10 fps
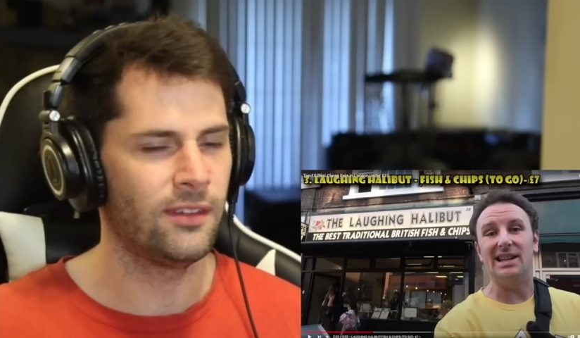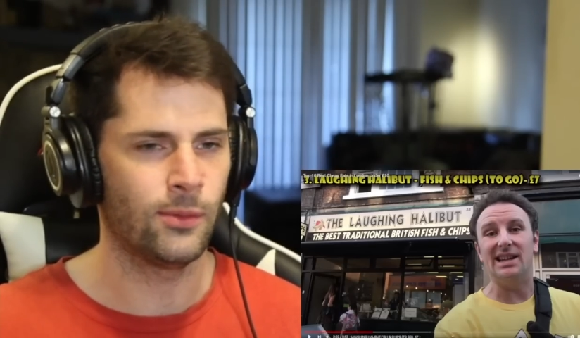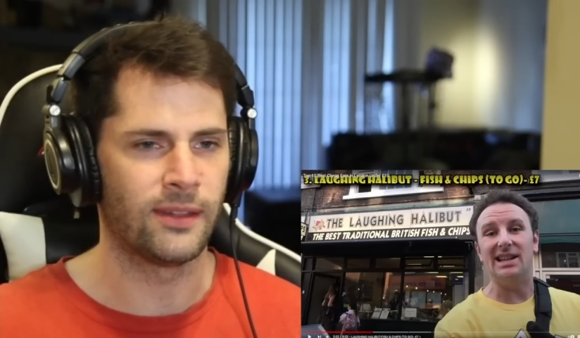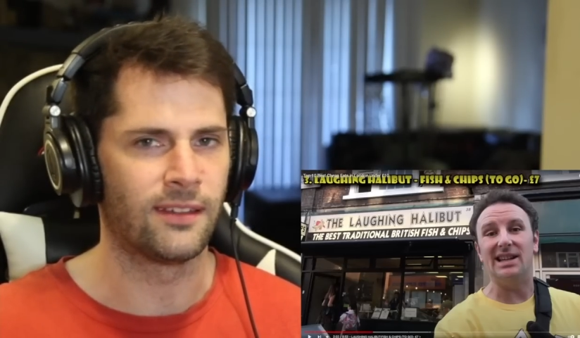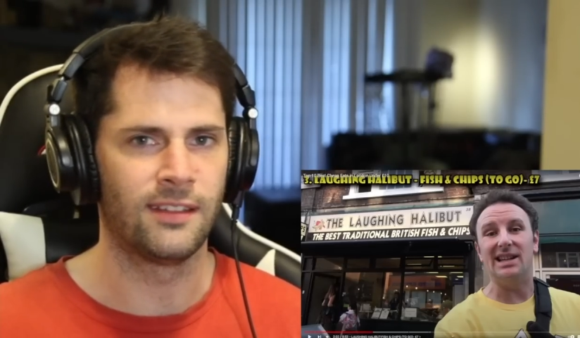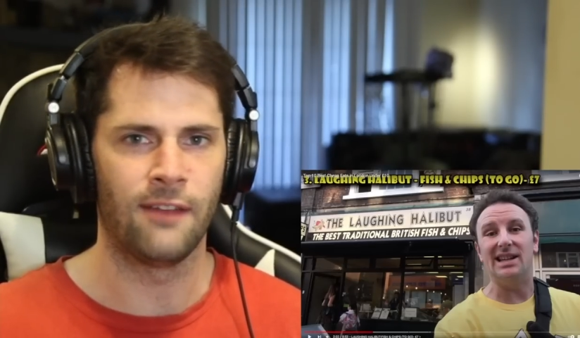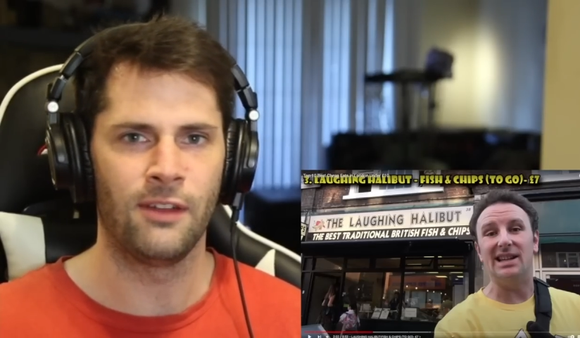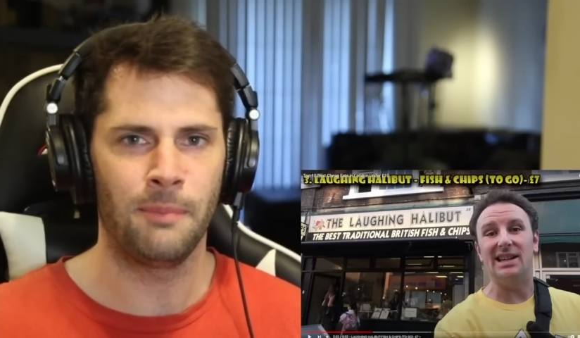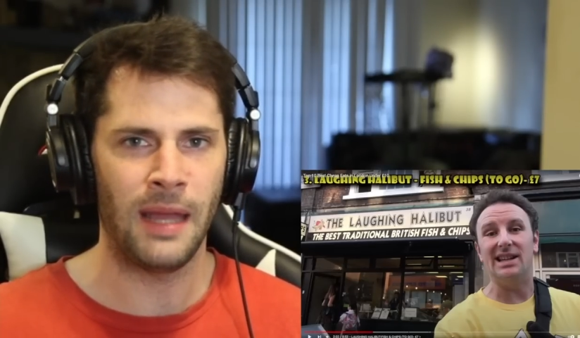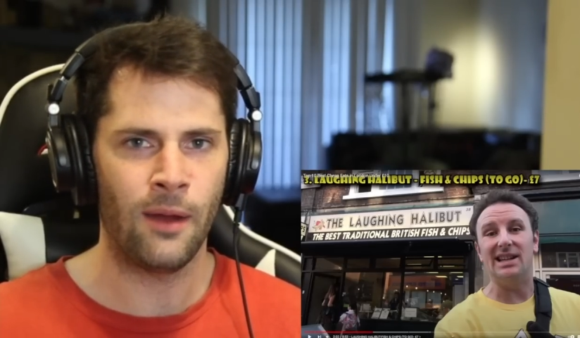Speaker 1: This one's
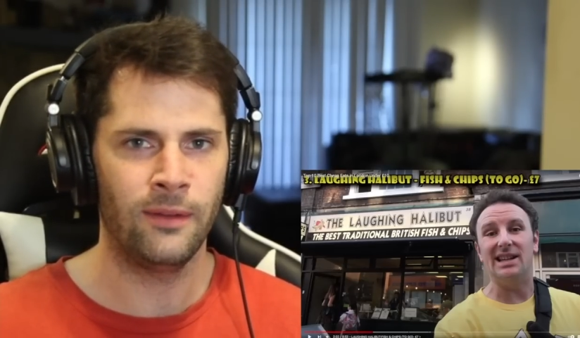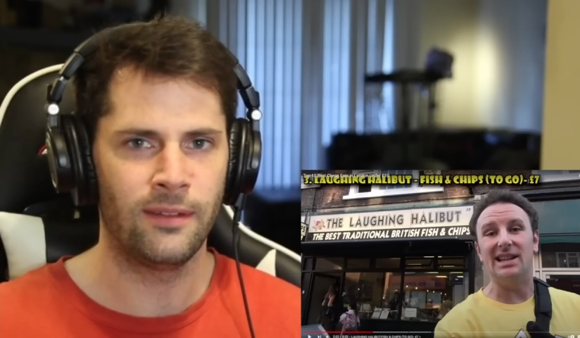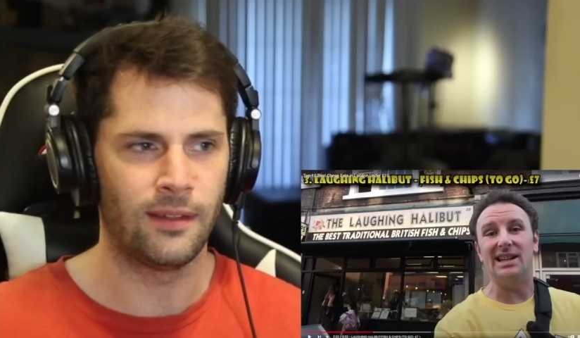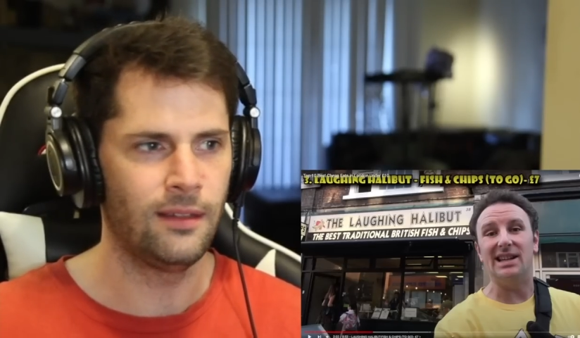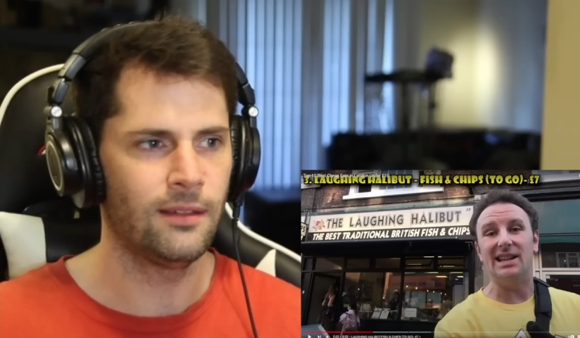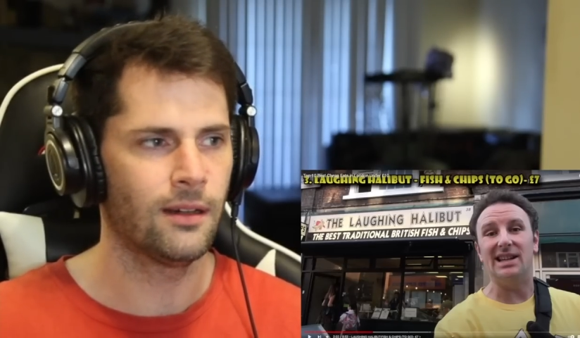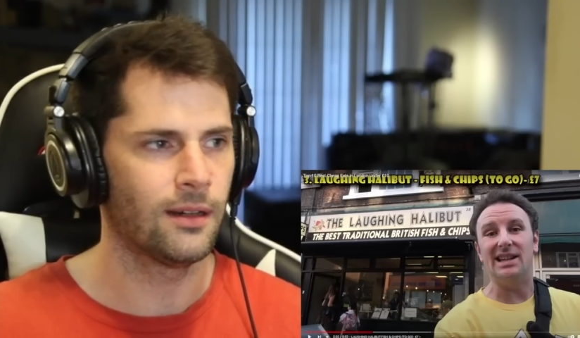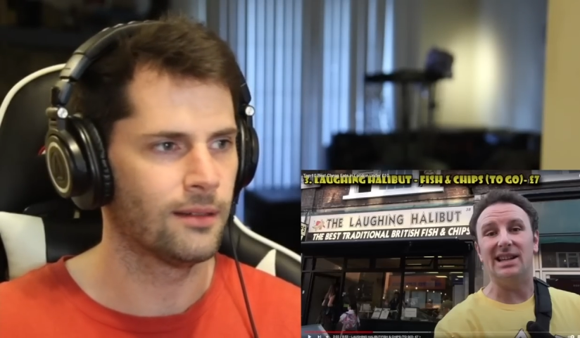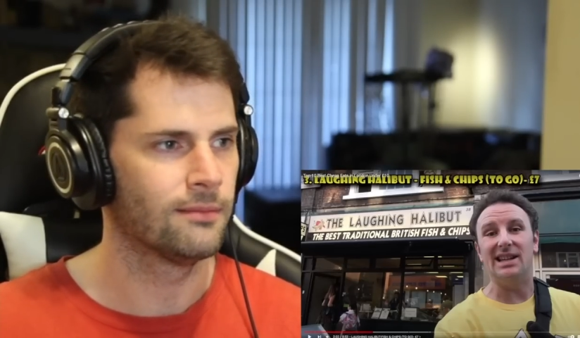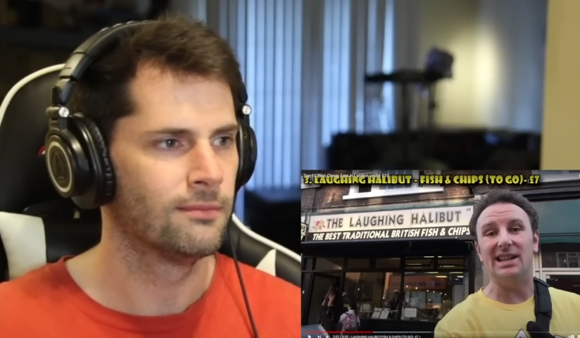seven pounds. These
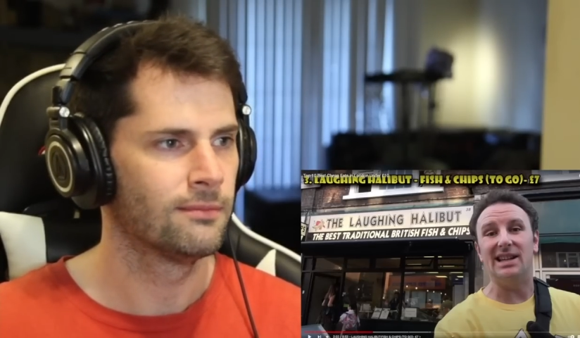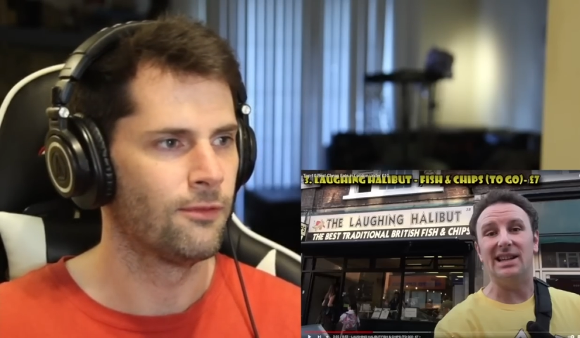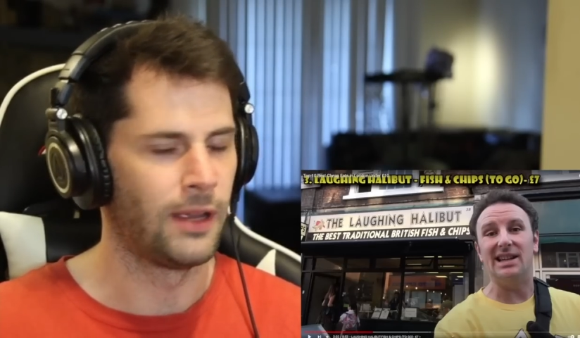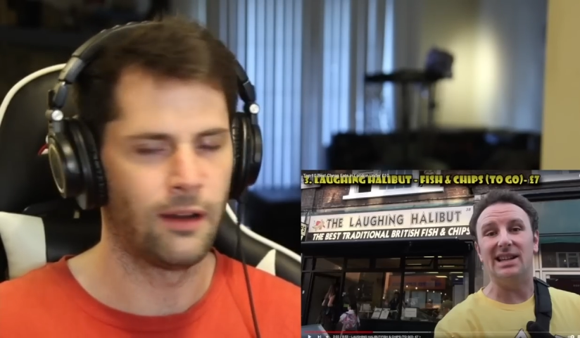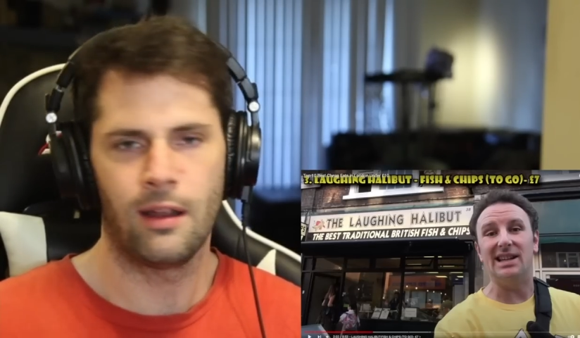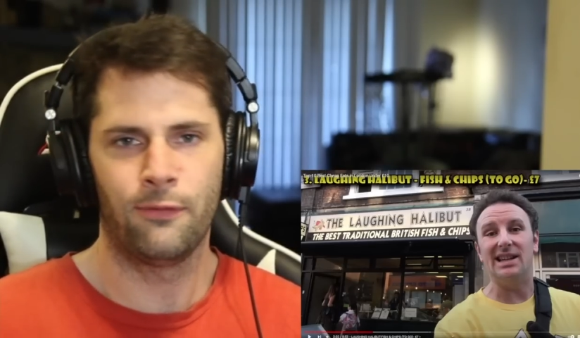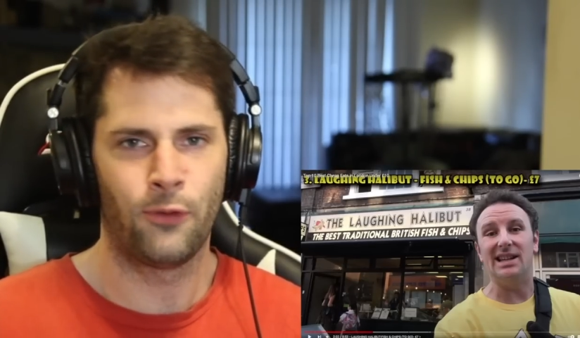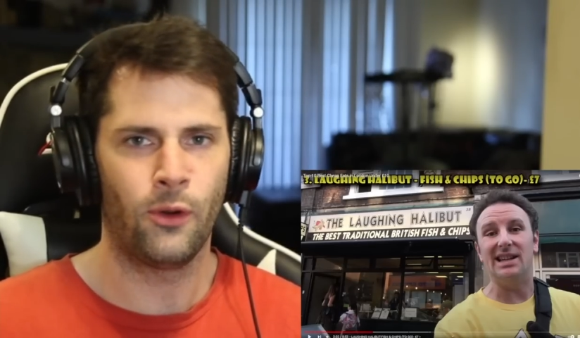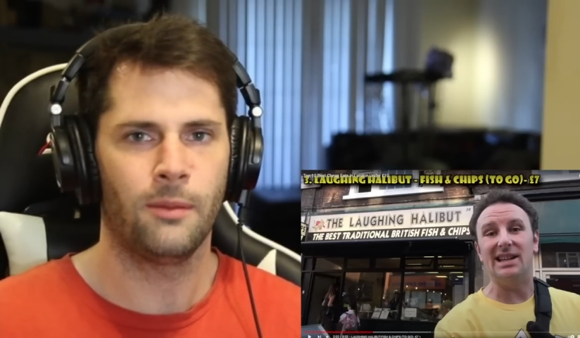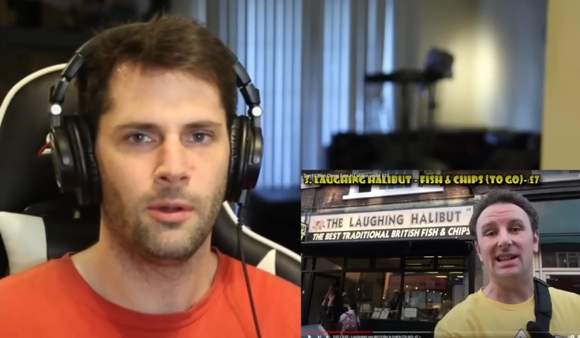are very
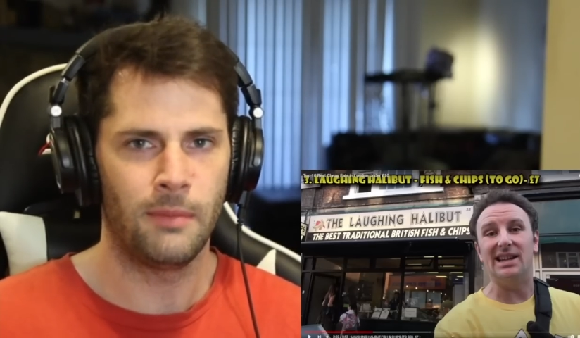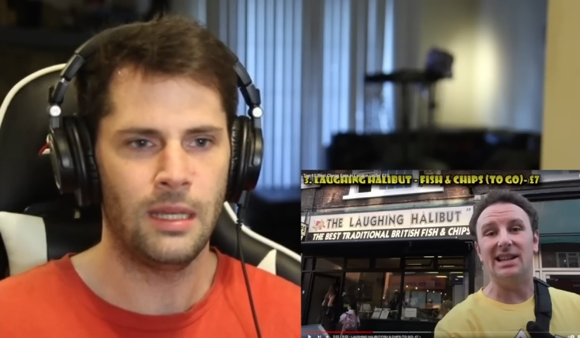affordable